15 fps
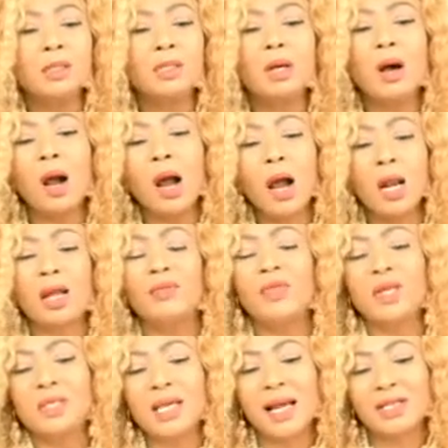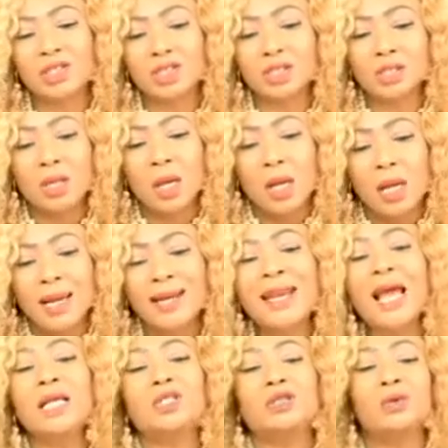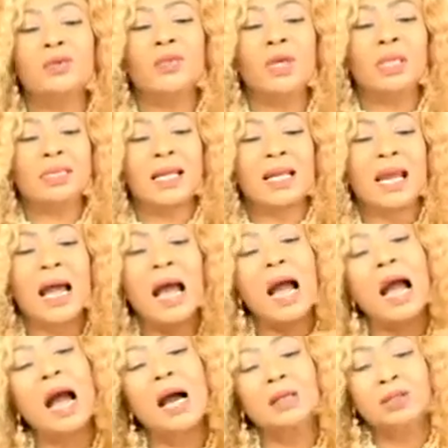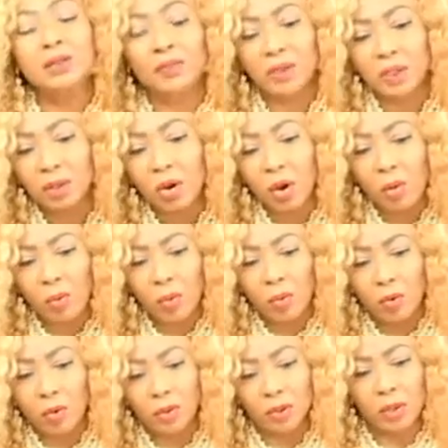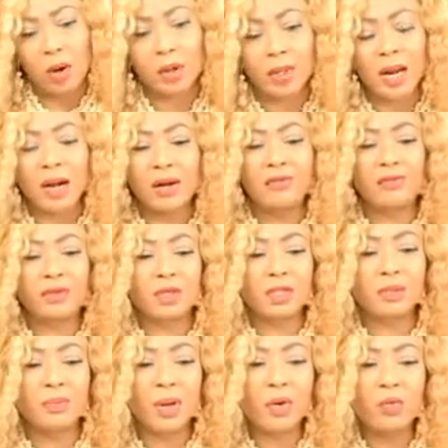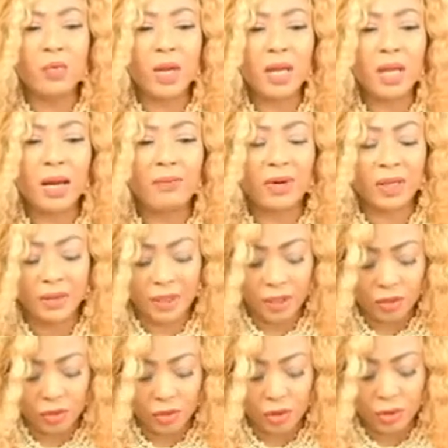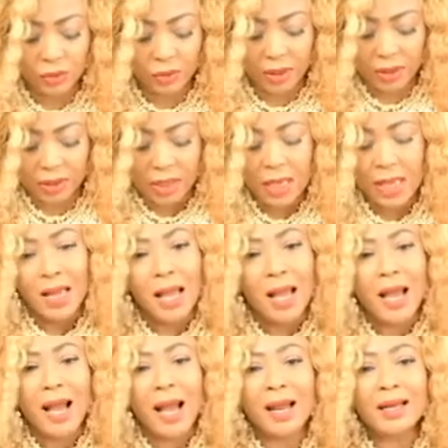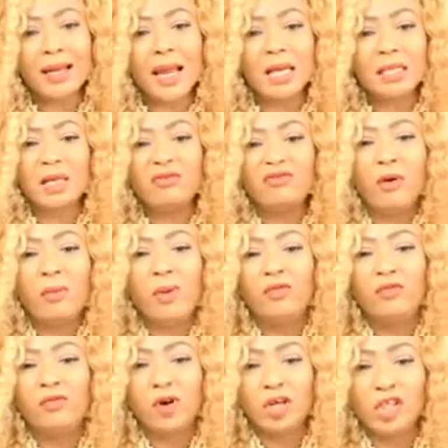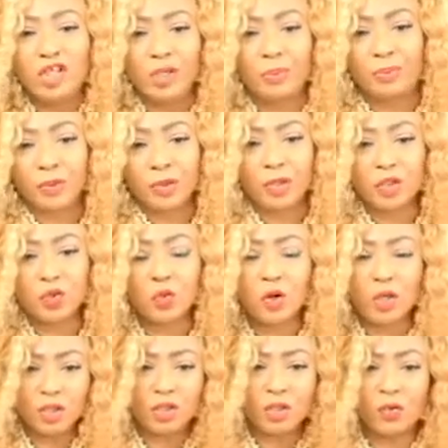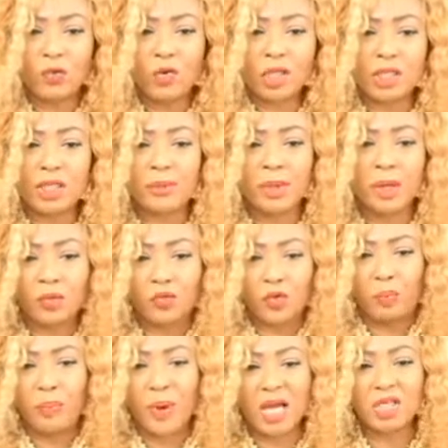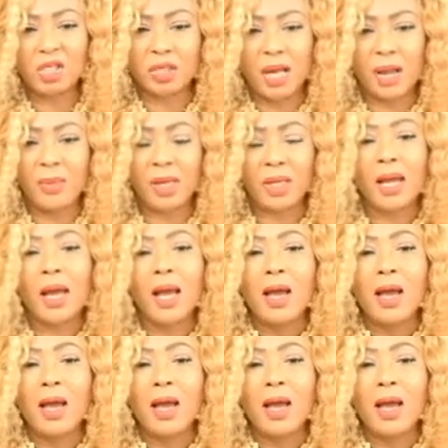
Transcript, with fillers: So all of these are just natural things that are out of the normal or the ordinary for us. But we have agreed to do it. And that's a form of worship. Because once you worship God with passion, I mean,